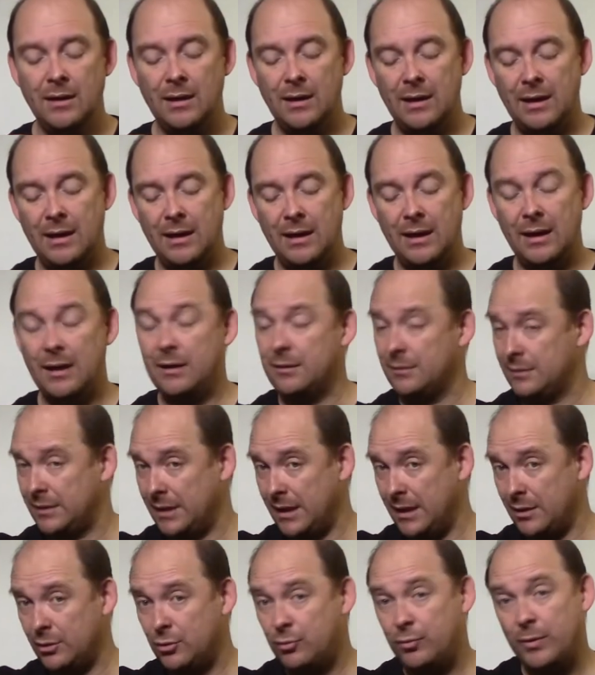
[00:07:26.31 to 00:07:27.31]
uh,
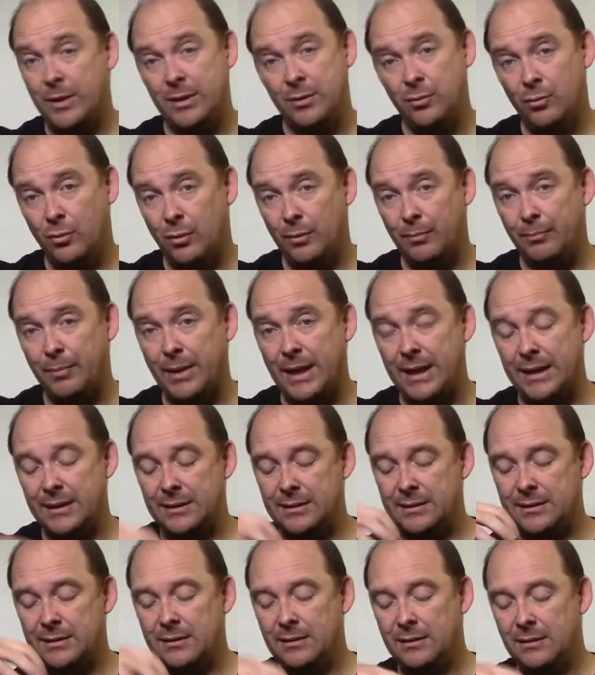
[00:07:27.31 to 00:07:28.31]
say, a dreadnought
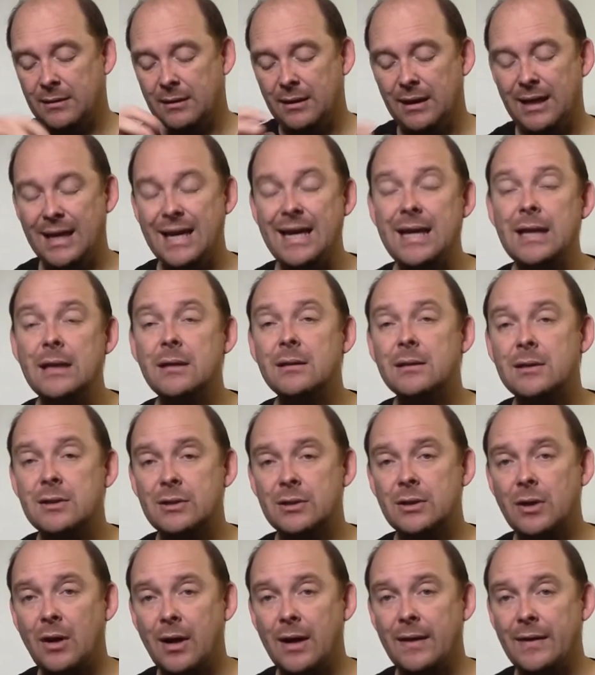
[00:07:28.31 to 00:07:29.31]
base
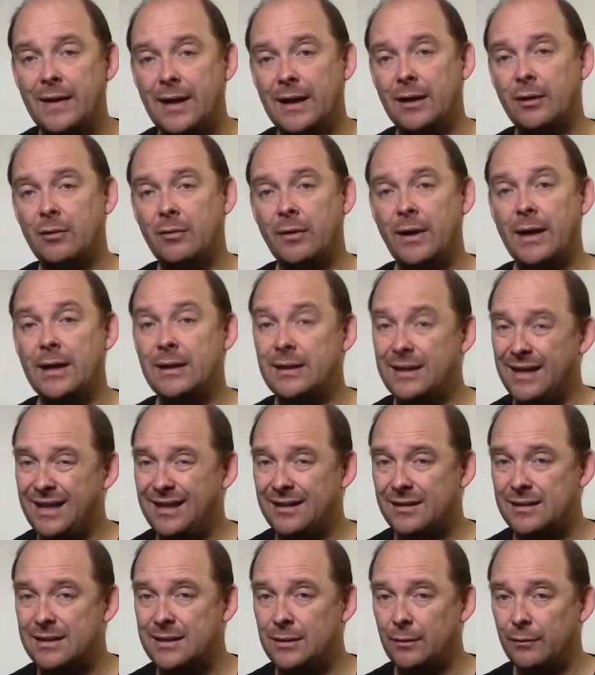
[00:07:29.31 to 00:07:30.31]
inside that crater.
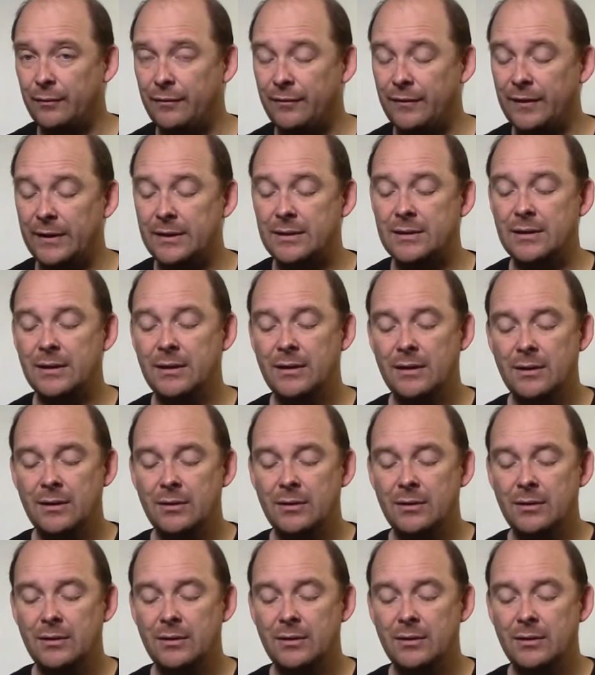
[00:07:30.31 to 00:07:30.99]
It'll still fit.